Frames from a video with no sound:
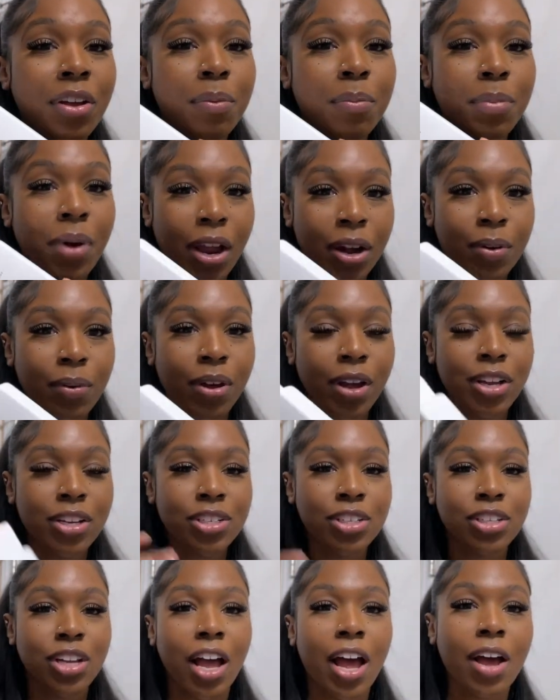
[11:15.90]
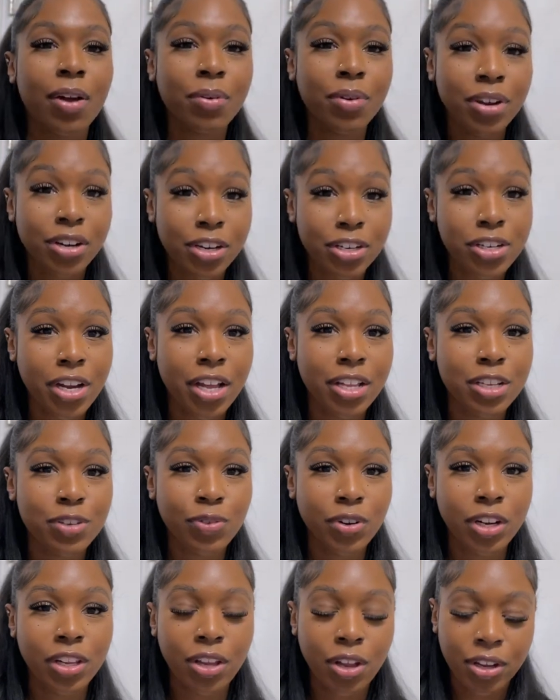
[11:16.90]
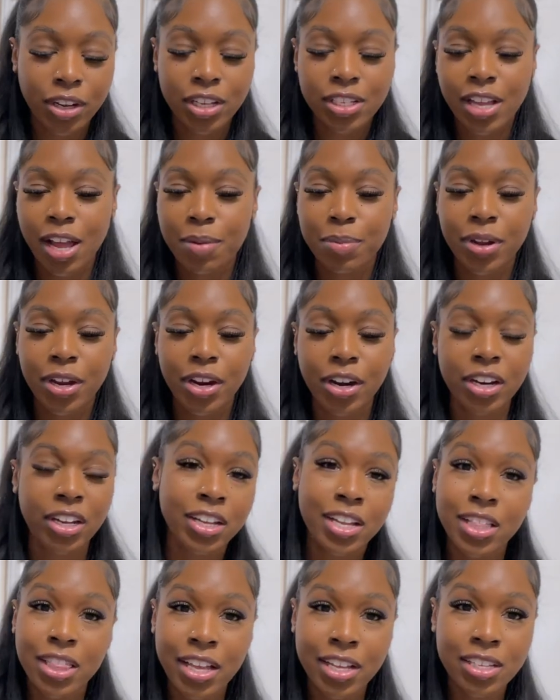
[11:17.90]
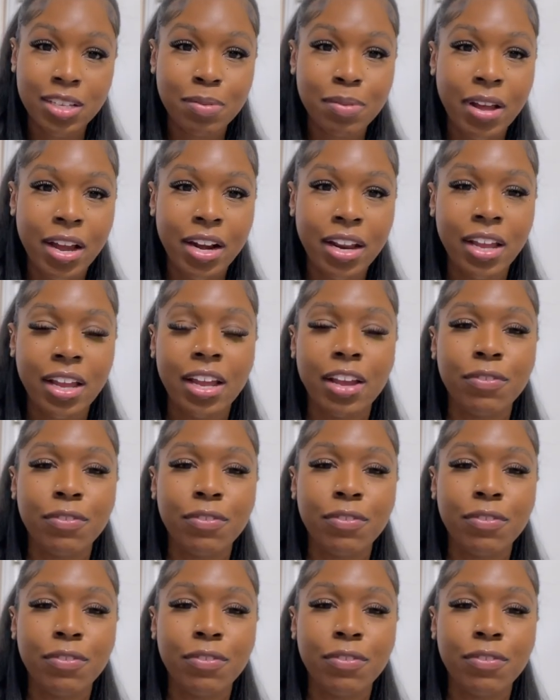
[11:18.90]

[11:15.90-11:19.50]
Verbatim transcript: Body Wash. I wanted to try this for the longest. I've been hearing good things about it.